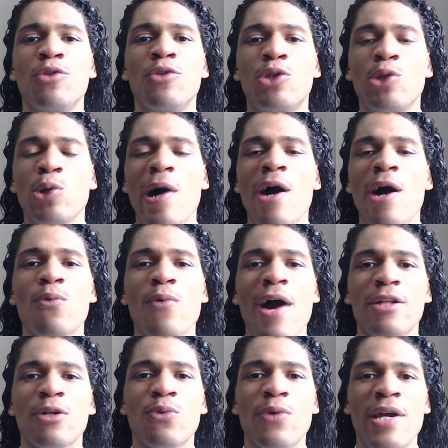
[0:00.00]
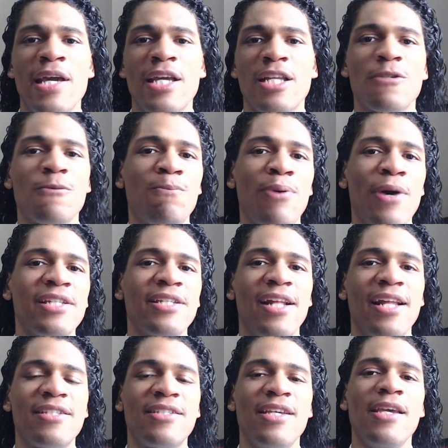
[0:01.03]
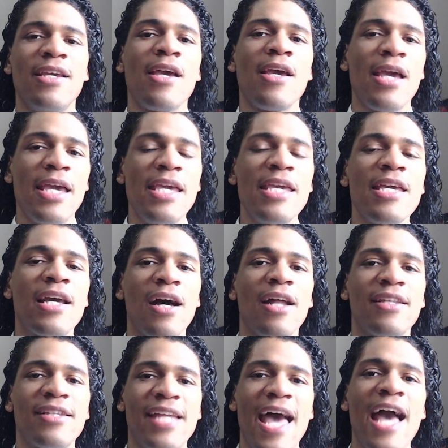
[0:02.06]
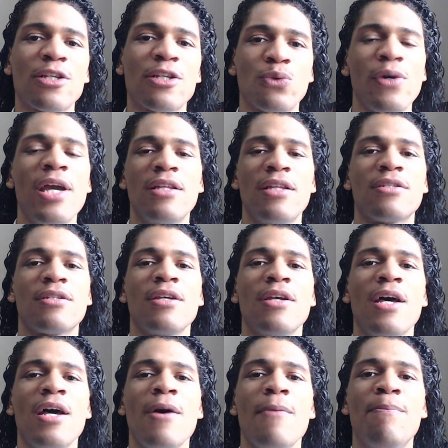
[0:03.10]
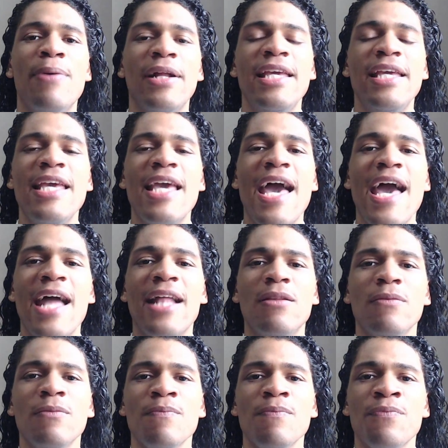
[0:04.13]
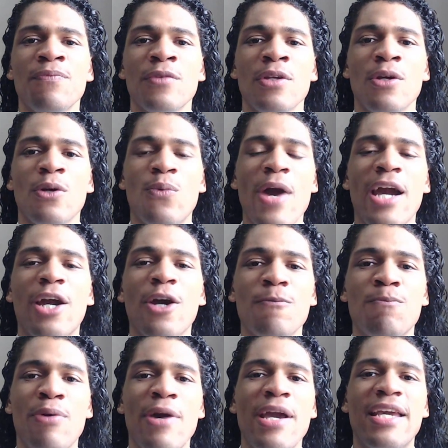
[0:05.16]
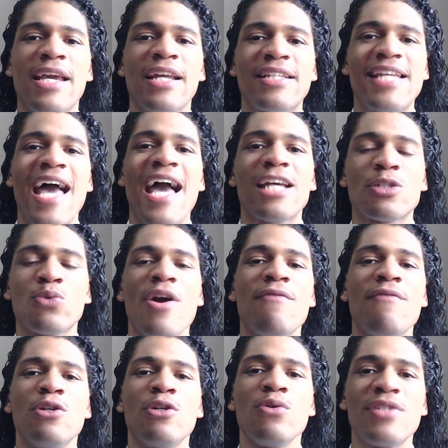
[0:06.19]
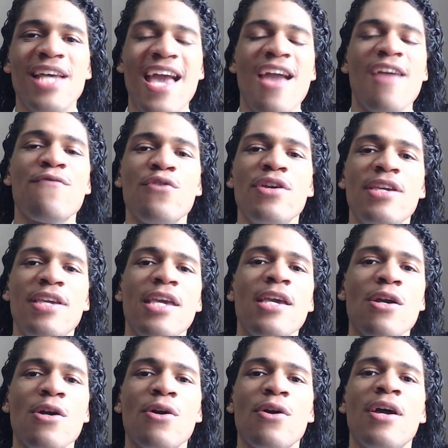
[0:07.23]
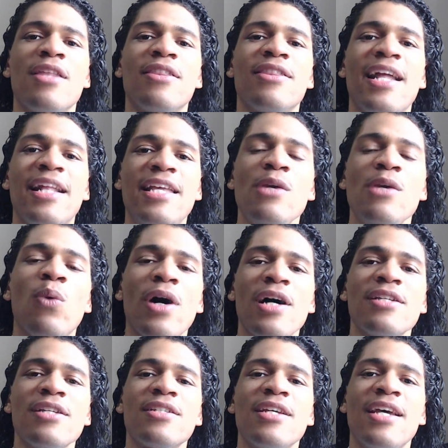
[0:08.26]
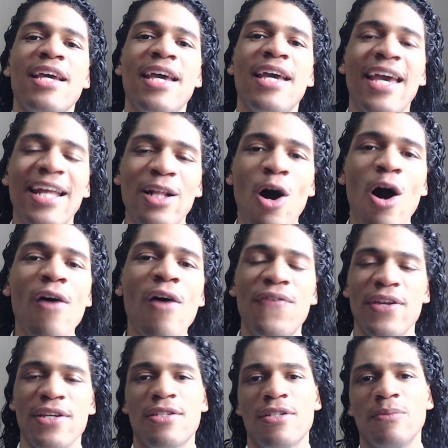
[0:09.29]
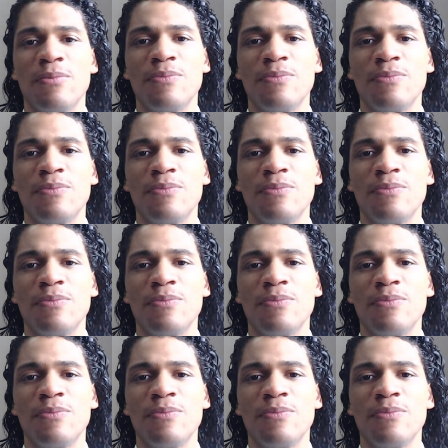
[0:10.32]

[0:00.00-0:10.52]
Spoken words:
Throughout Ronald Reagan's presidency, he cut tax rates, but he had record-breaking tax revenues every year that he was in office.